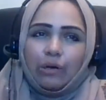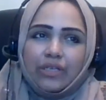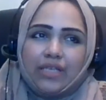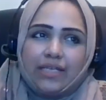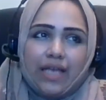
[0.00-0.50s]
How
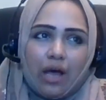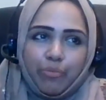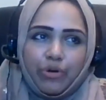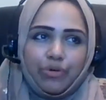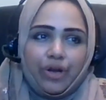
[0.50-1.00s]
this has
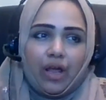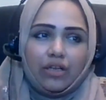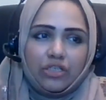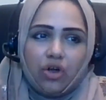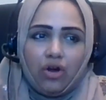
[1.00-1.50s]
happened,
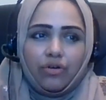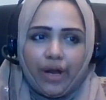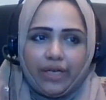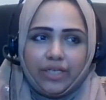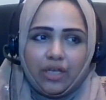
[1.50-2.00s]
Rayan?
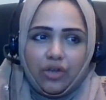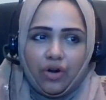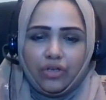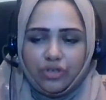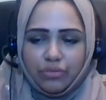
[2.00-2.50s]
Songwriting,
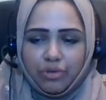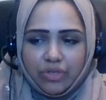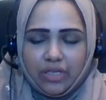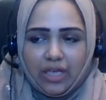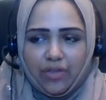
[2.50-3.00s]
you're into
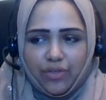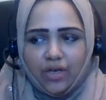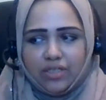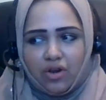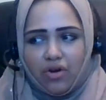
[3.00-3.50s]
music and
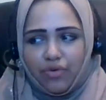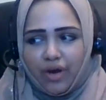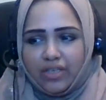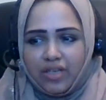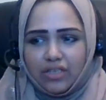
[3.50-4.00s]
then
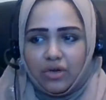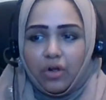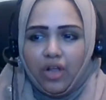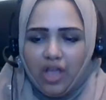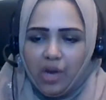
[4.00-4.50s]
songwriting. So
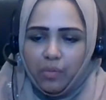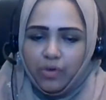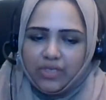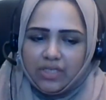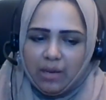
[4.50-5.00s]
it
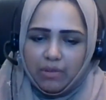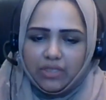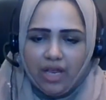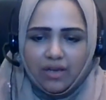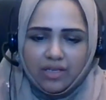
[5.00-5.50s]
was
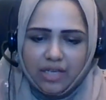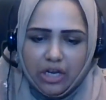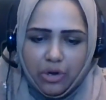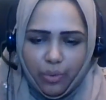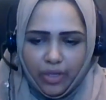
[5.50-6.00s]

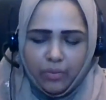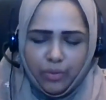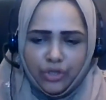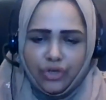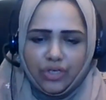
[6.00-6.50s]
simultaneously growing
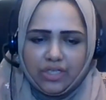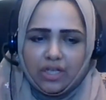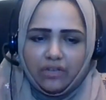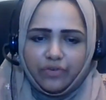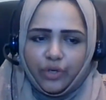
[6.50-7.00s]
within
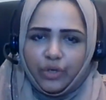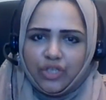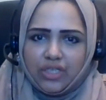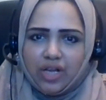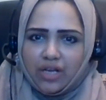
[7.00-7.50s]
yourself, or you
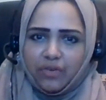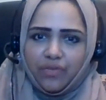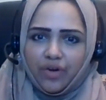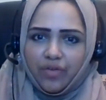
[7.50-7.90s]
just started very